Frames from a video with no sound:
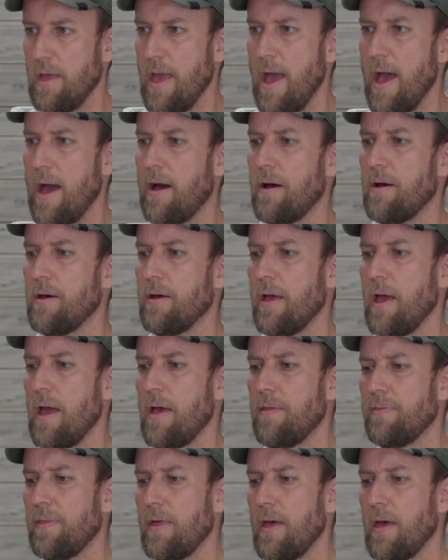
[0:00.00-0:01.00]
Yeah,
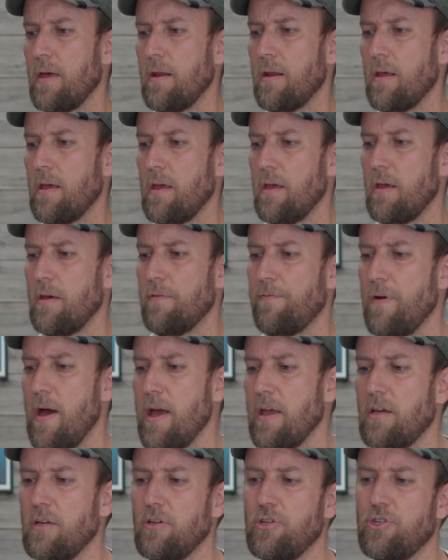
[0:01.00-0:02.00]
and then if
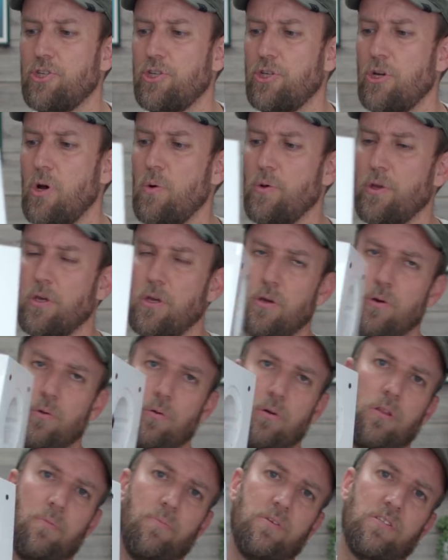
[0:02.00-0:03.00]
I can show you,
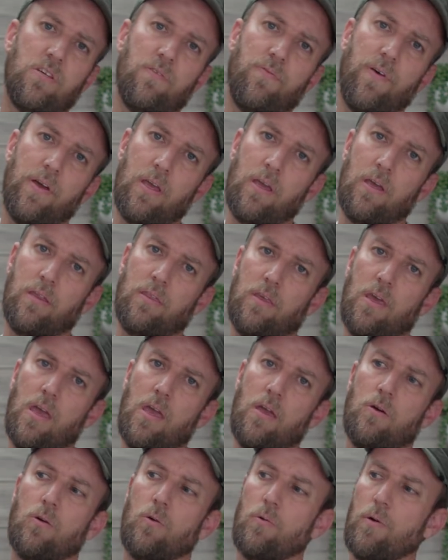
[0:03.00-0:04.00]
let me see if I can get the
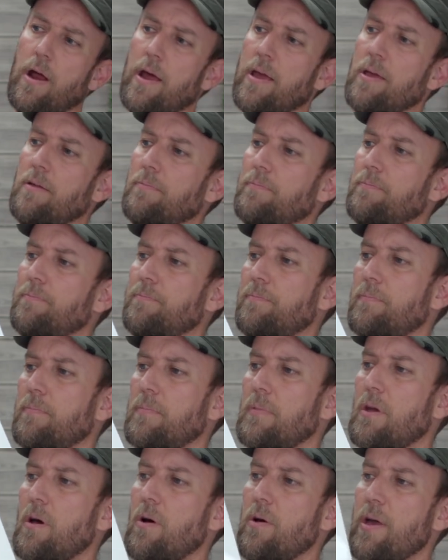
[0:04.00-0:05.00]
angle right.
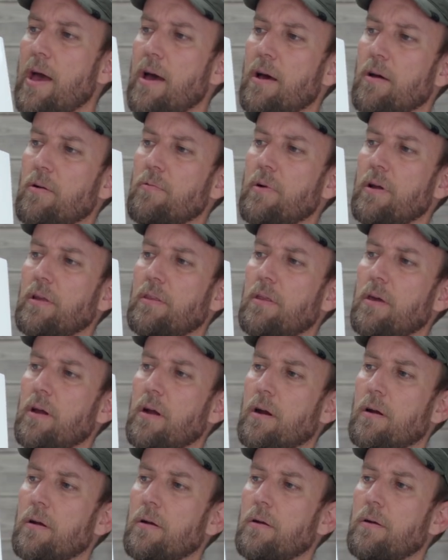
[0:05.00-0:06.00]
Oh yeah, right
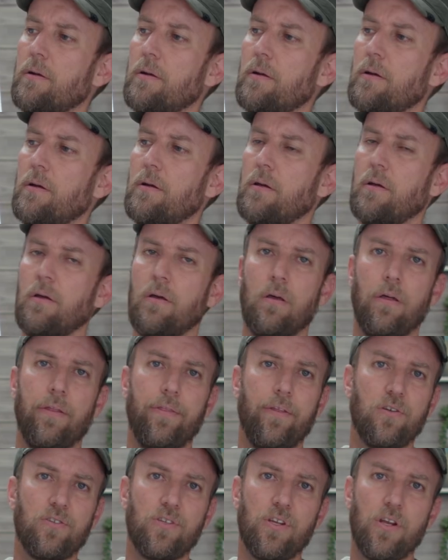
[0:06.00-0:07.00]
there.
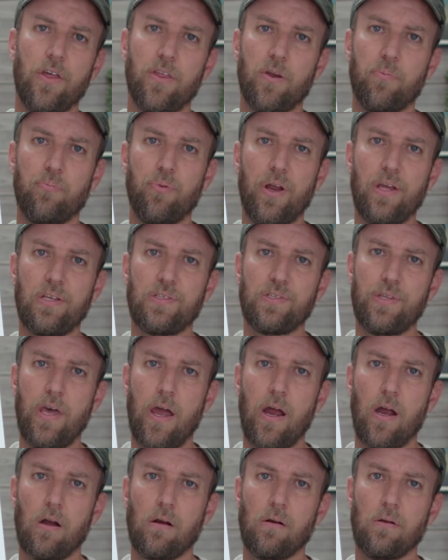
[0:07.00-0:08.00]
There's another brace
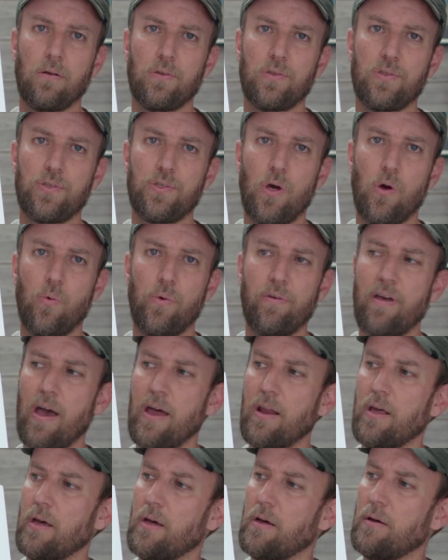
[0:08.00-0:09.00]
there. So we've
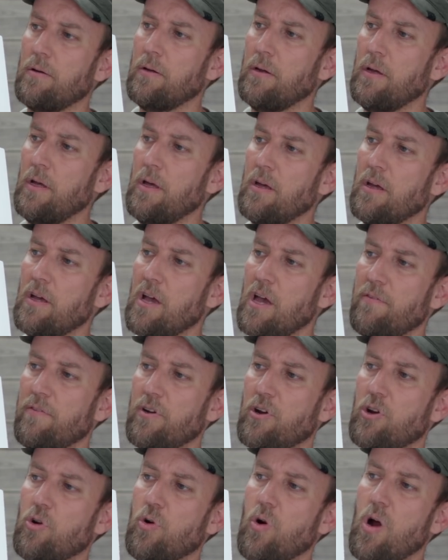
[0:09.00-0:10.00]
got a kind of
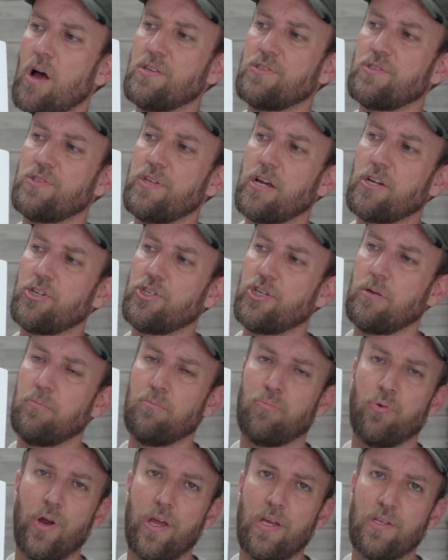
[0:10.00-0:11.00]
a cross-section
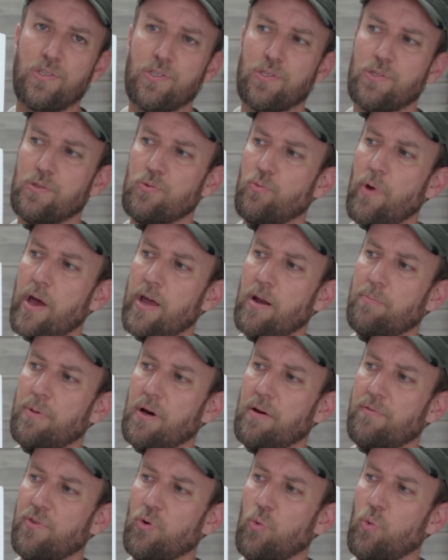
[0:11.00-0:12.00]
brace right
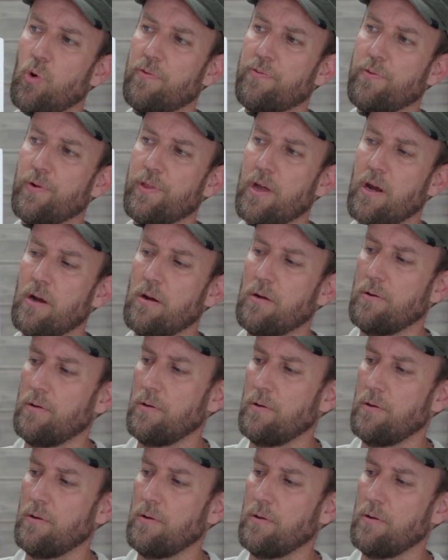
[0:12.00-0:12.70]
above the woofer there.